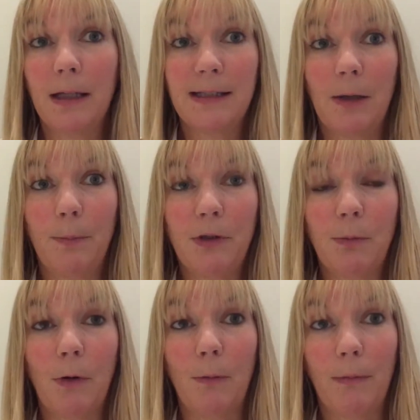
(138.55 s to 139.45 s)

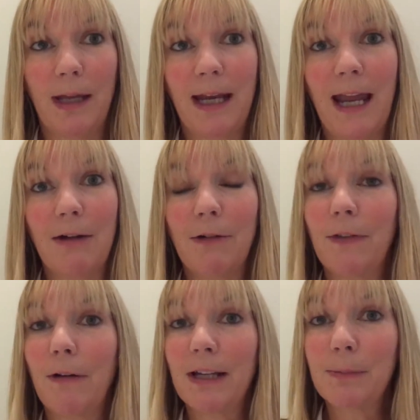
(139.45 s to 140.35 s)
salbutamol inhaler if
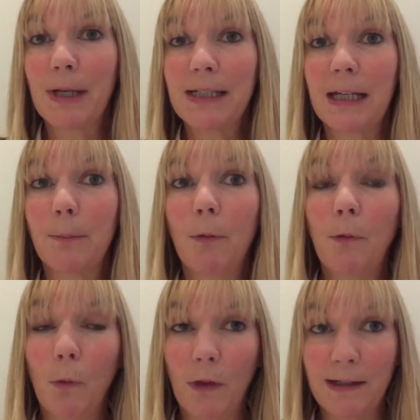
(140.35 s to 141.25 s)
they're asthmatic
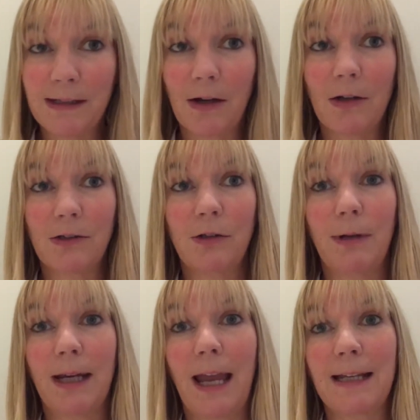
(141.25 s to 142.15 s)
before they start
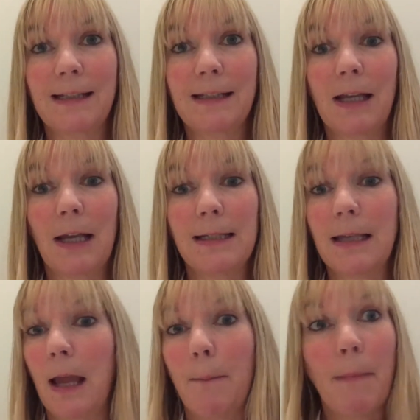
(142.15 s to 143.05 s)
doing exercise.